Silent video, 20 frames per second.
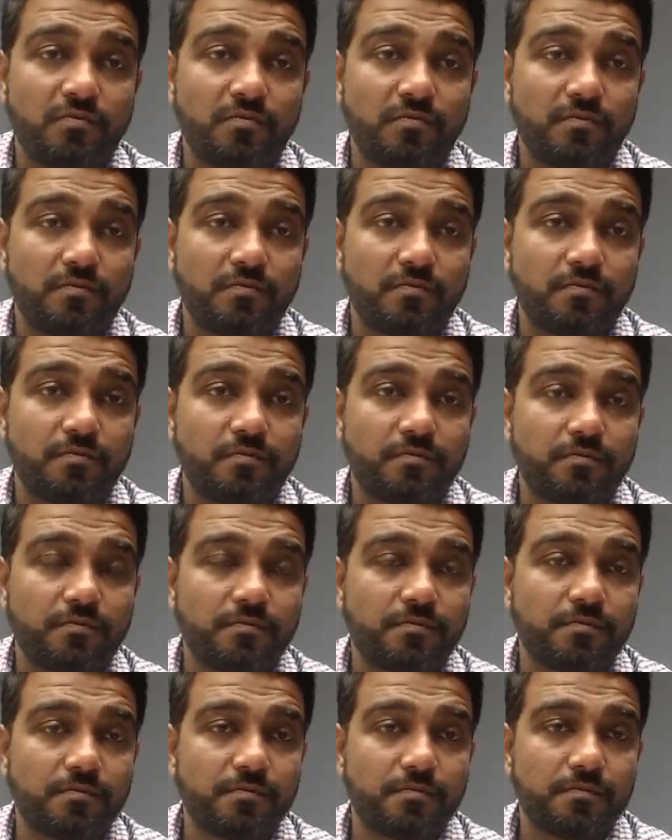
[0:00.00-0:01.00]

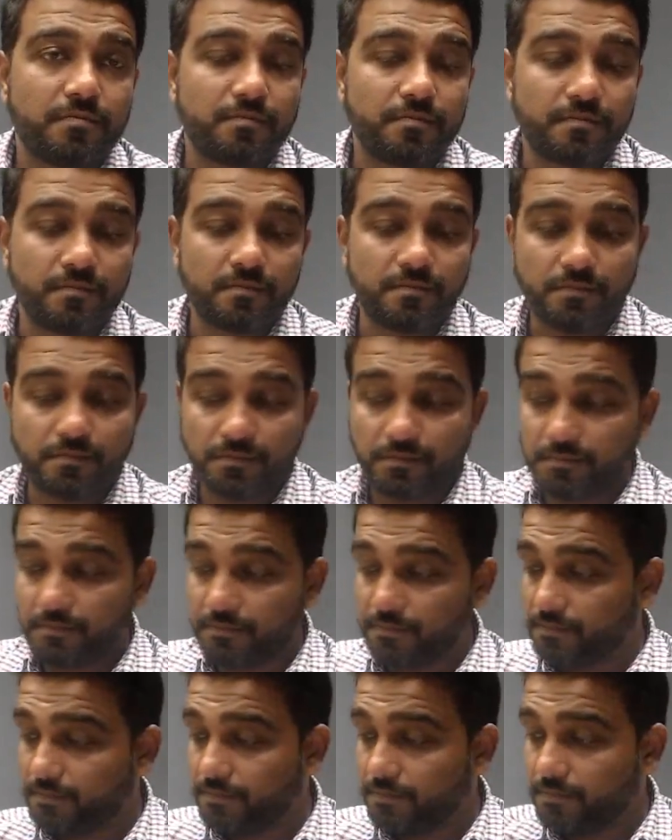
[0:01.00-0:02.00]

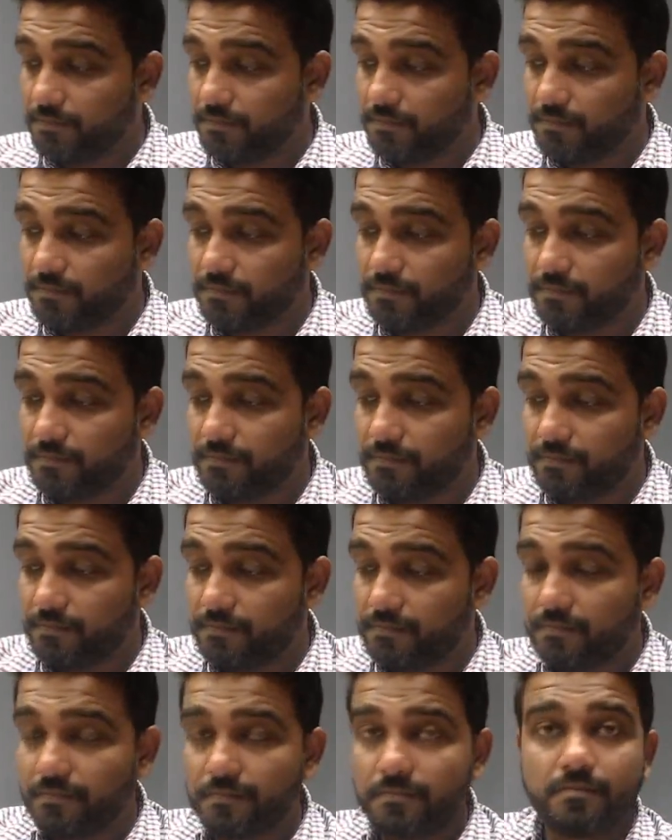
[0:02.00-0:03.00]

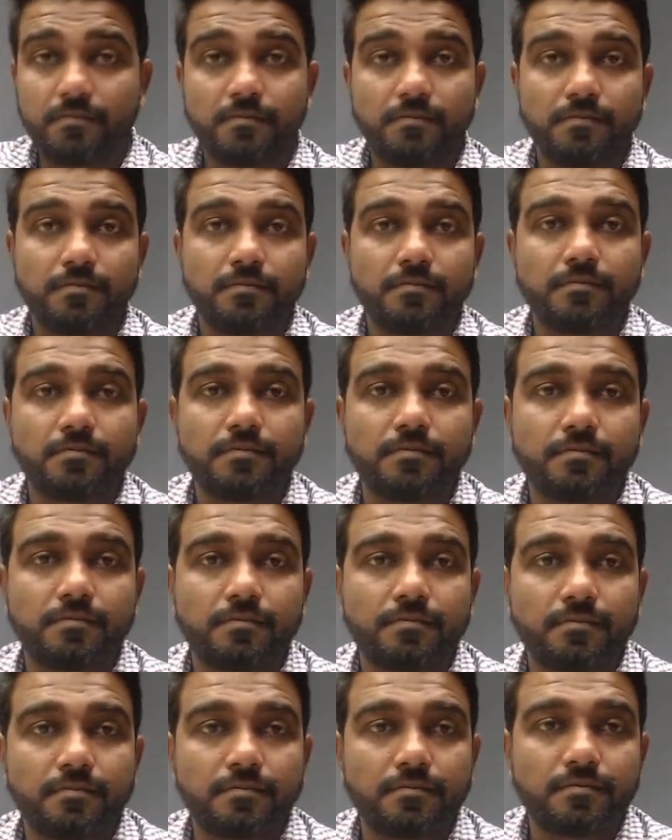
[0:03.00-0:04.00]

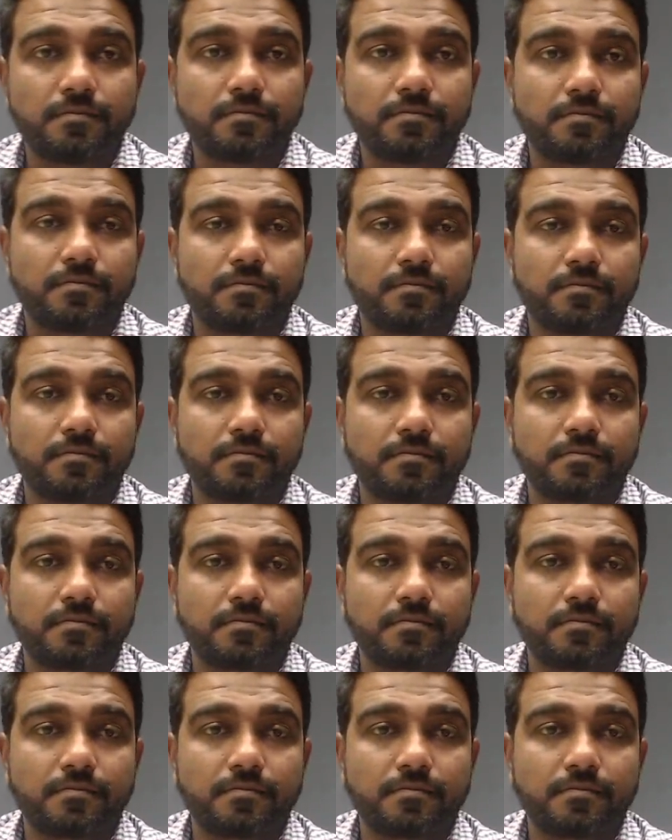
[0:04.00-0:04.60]
[no speech]